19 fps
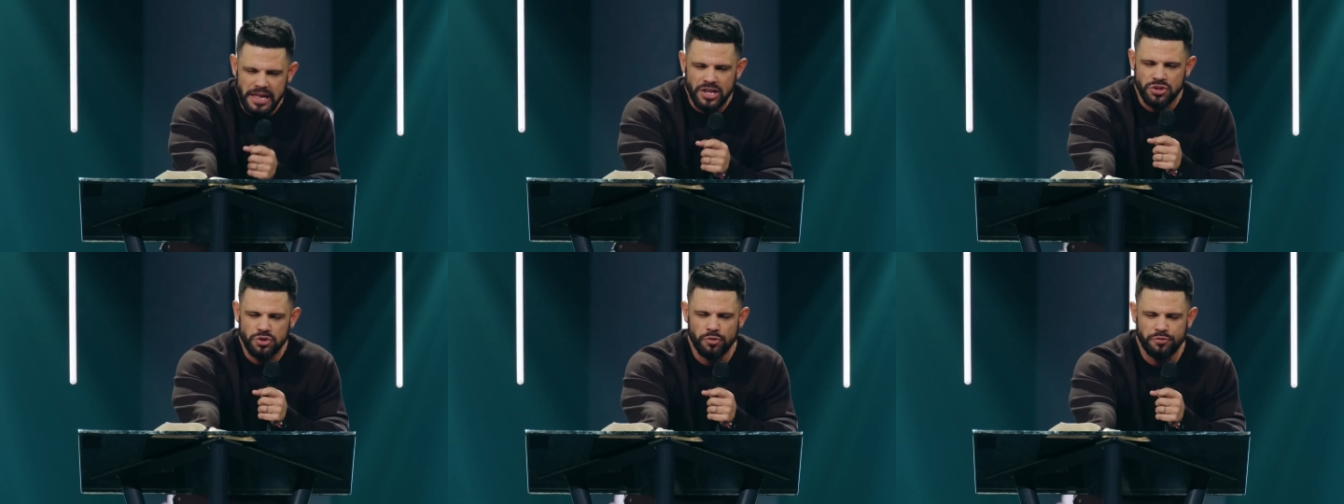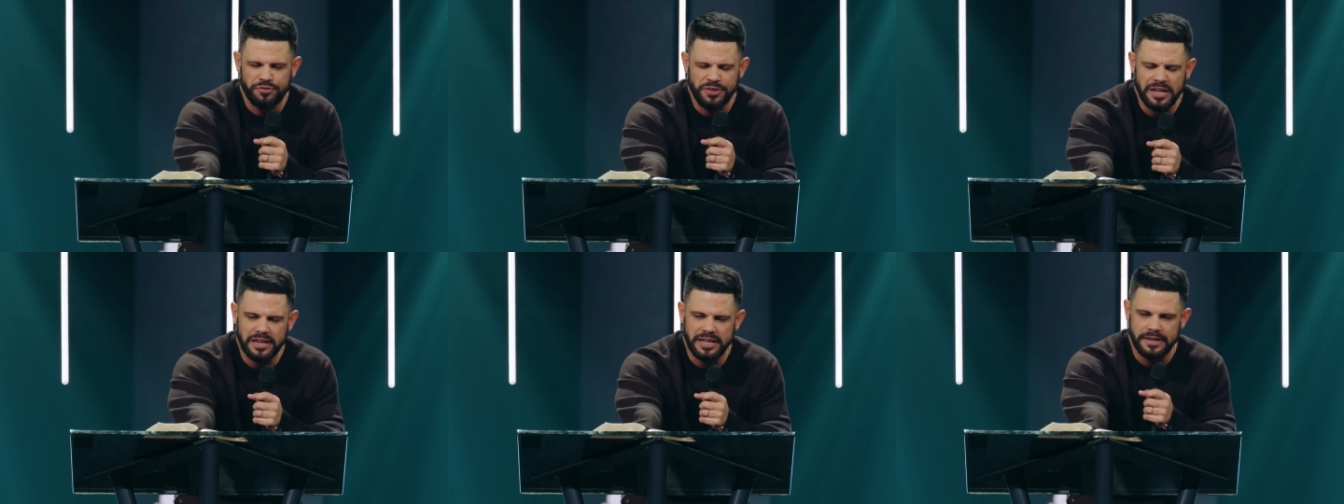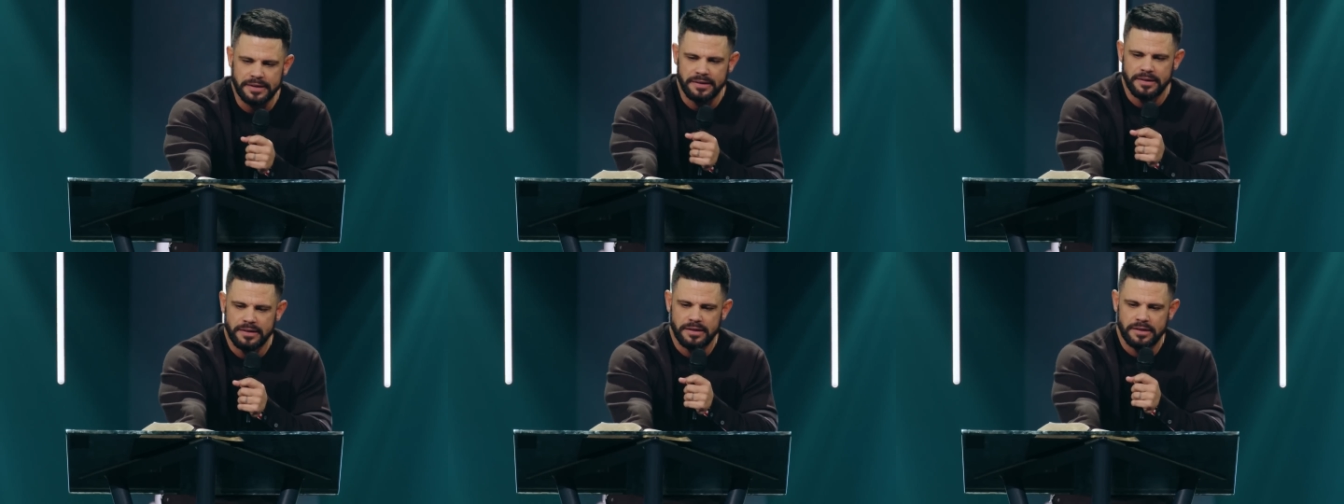you'll feel
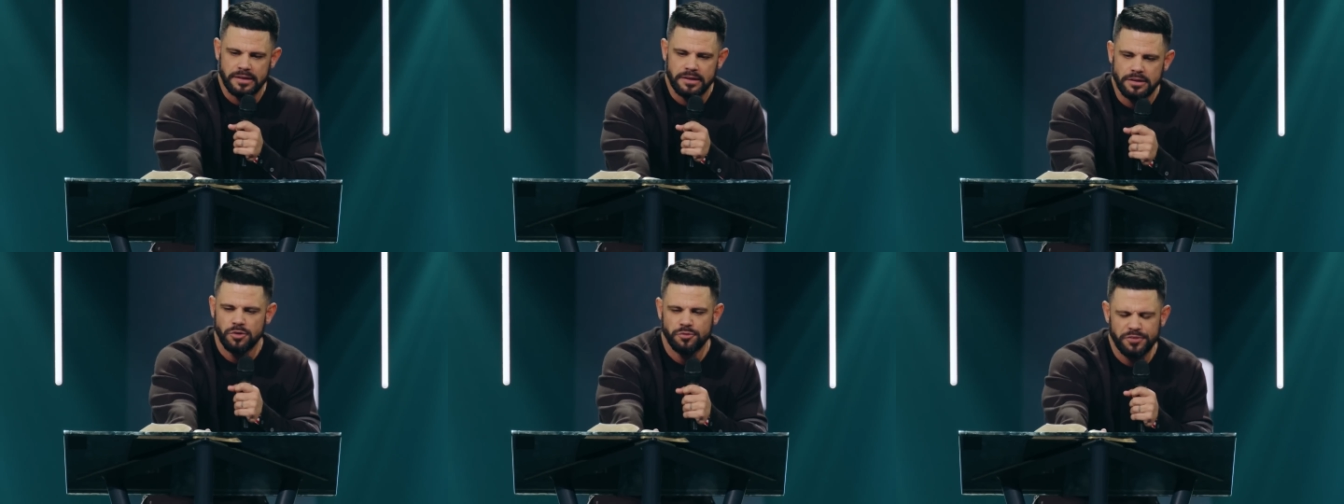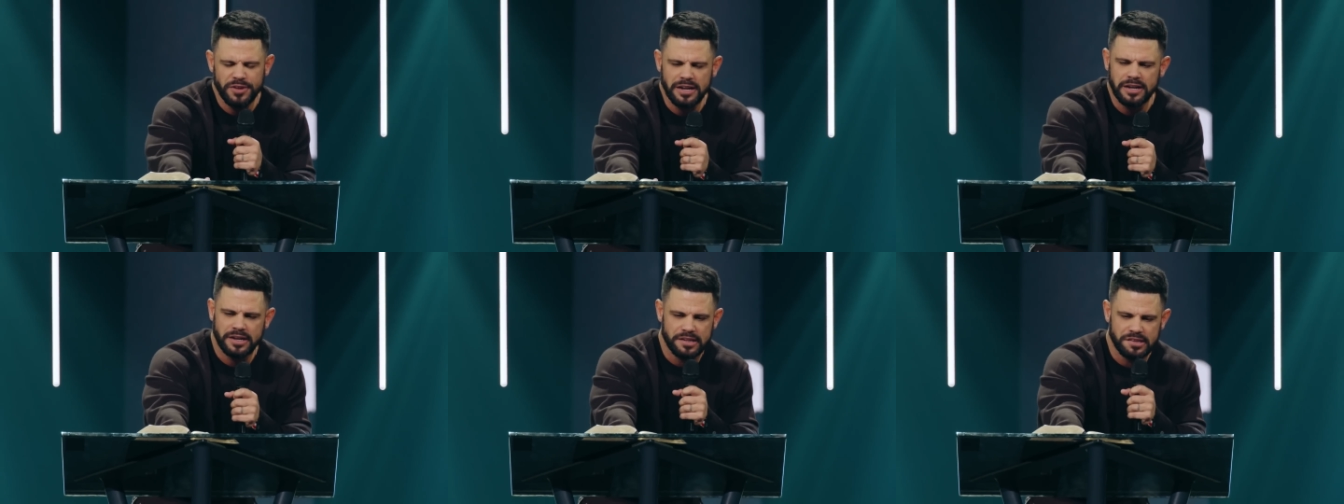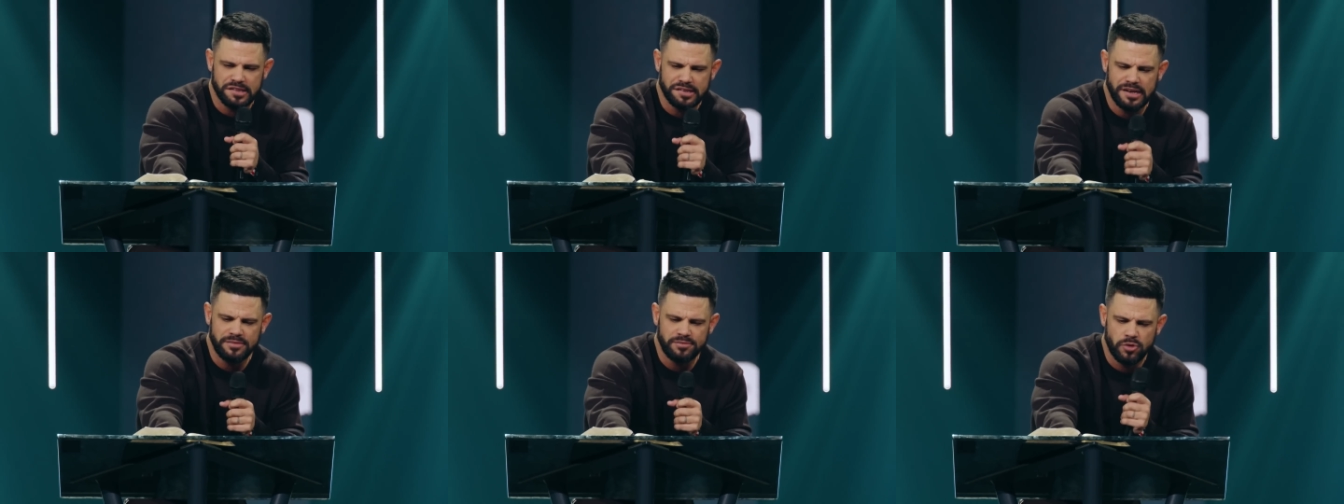it you feel it
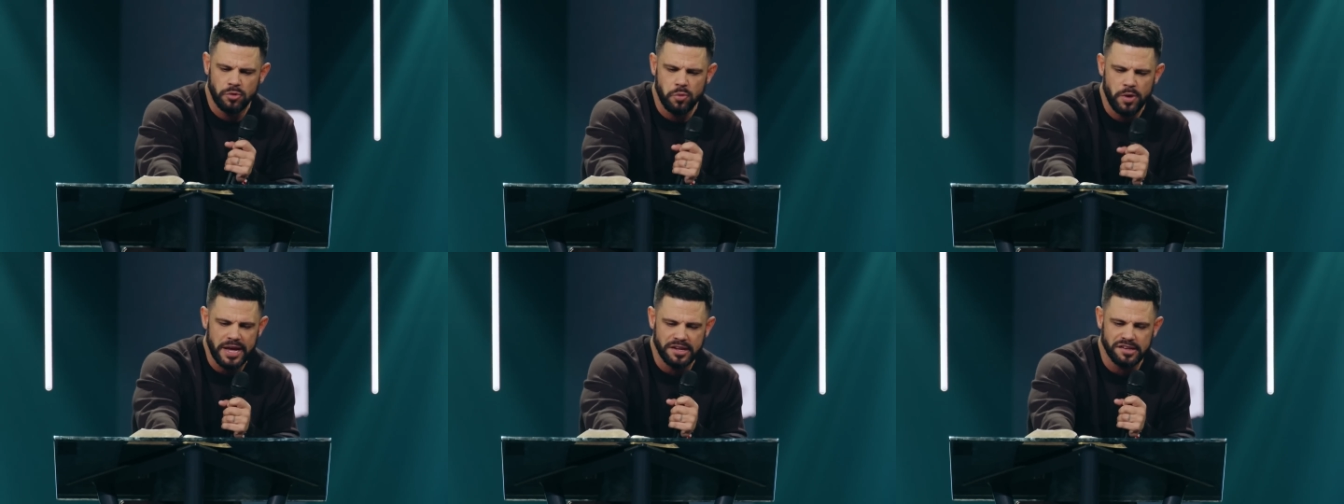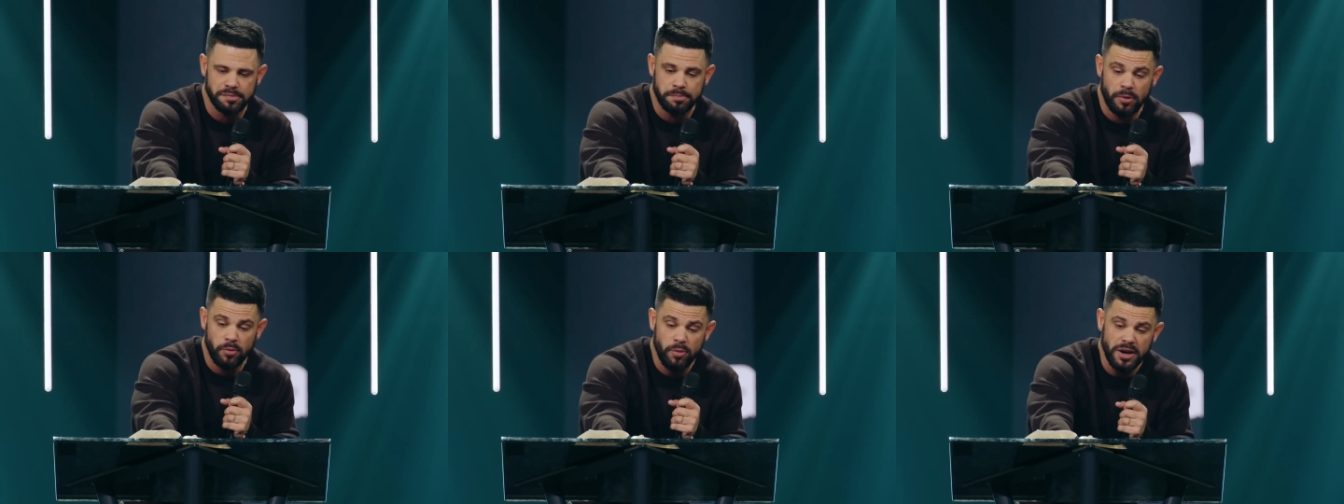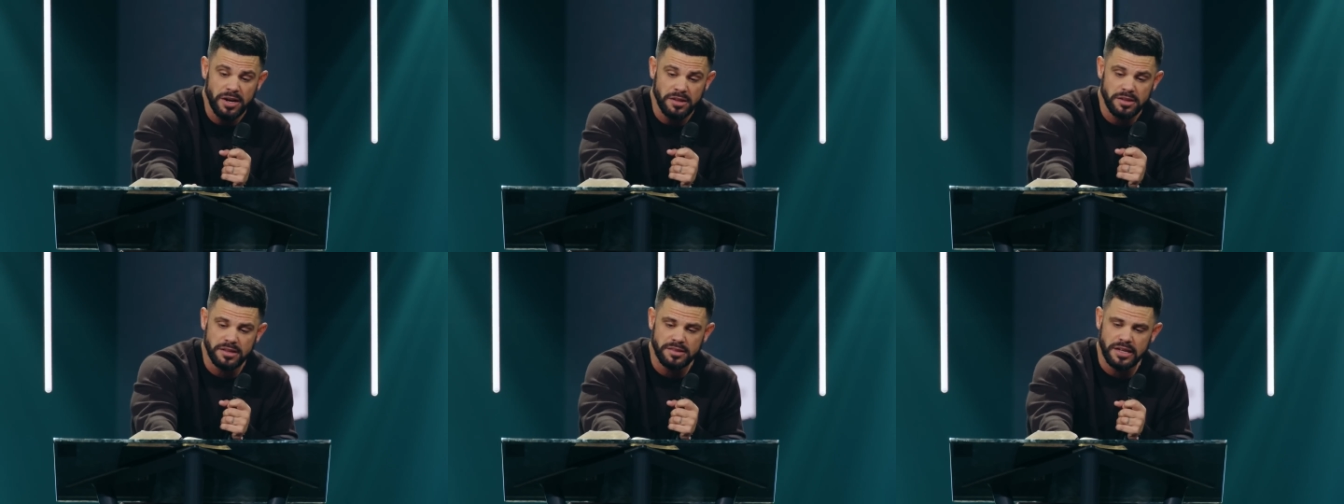in several ways, but
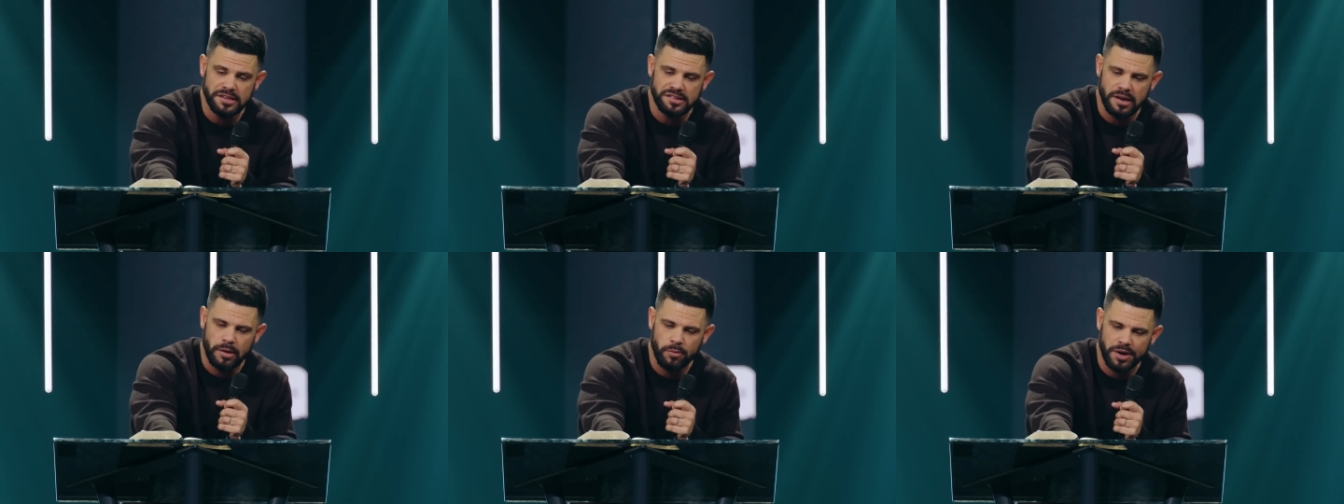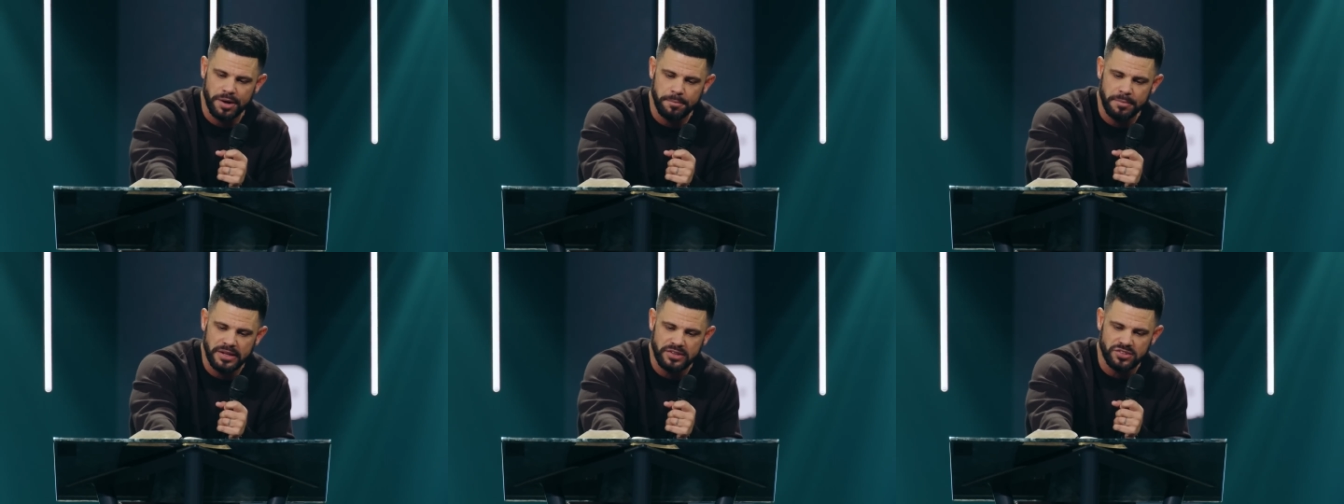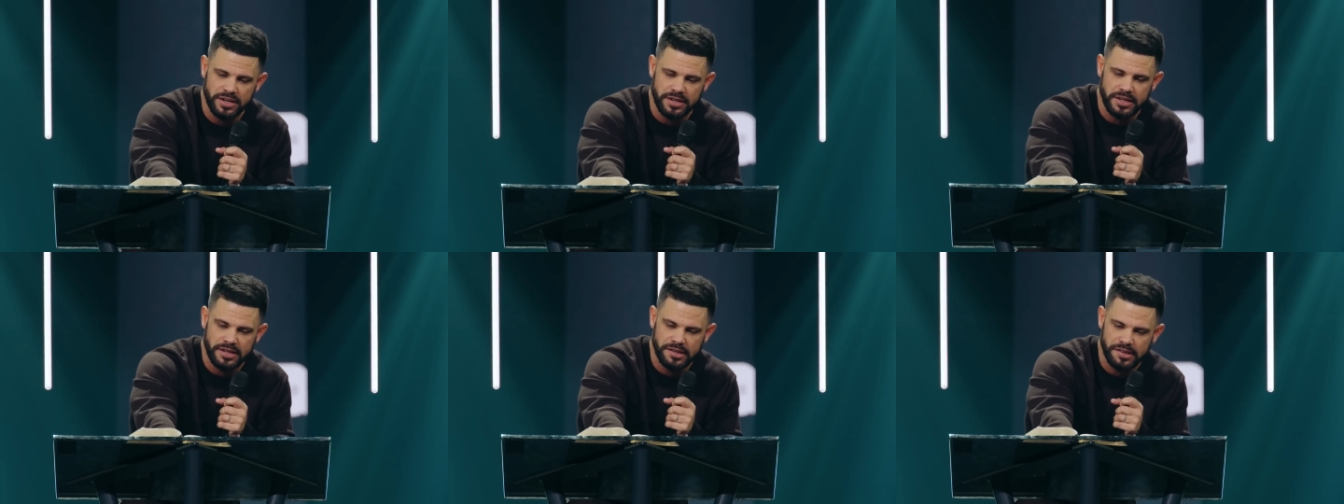one of the things I want to
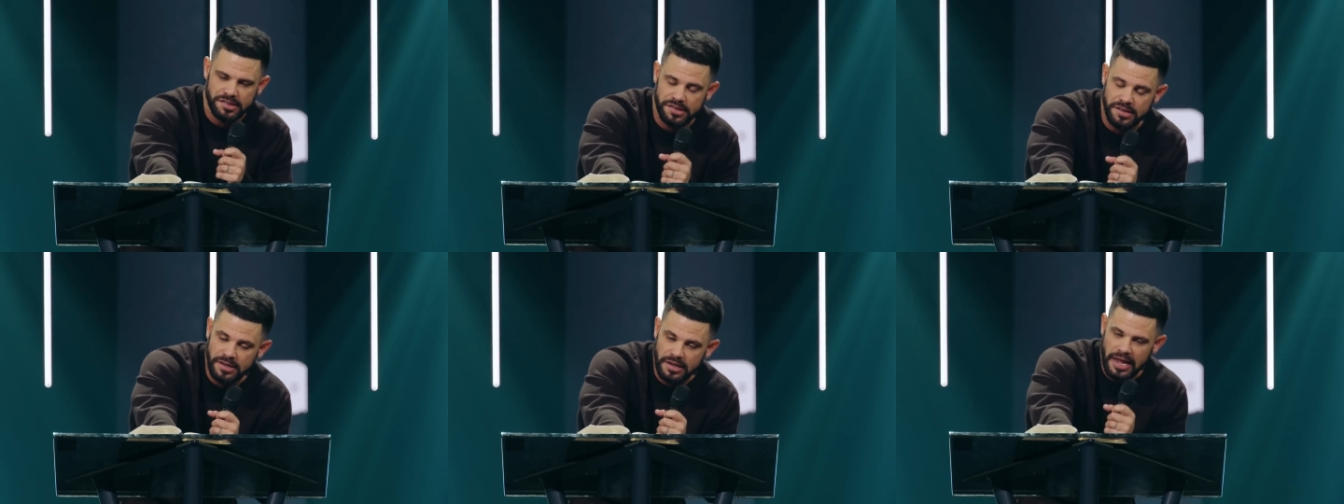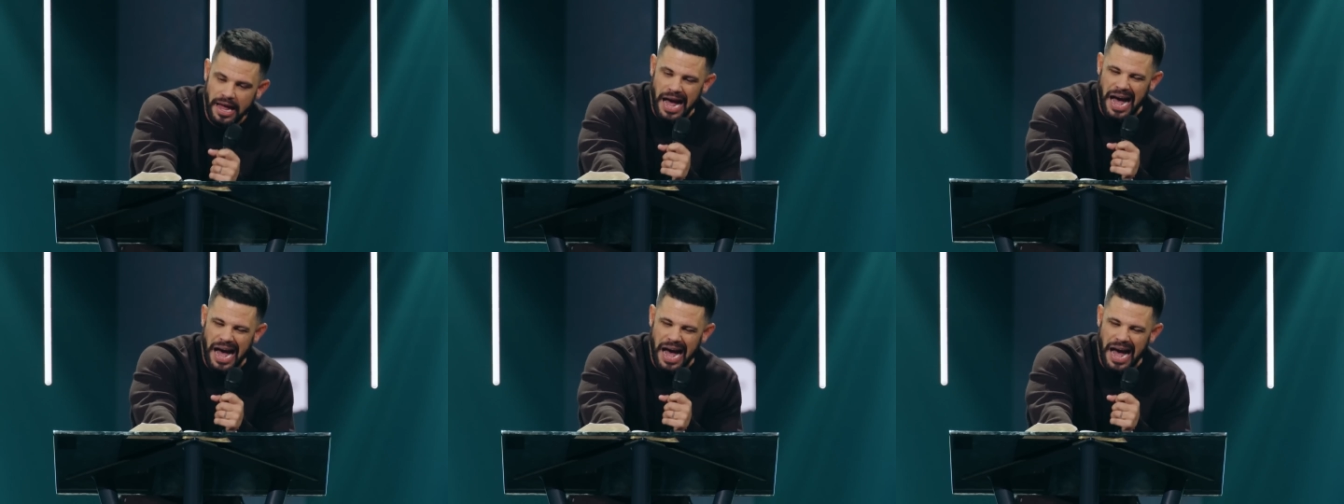mention is